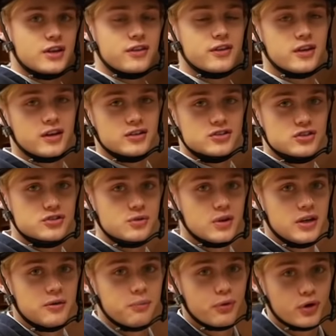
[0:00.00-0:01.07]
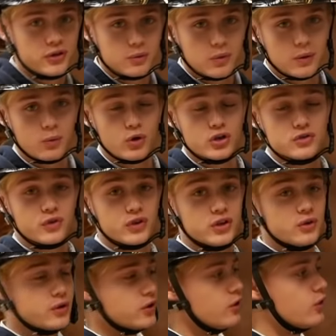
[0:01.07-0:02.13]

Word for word: I think it's just really important what works for you and your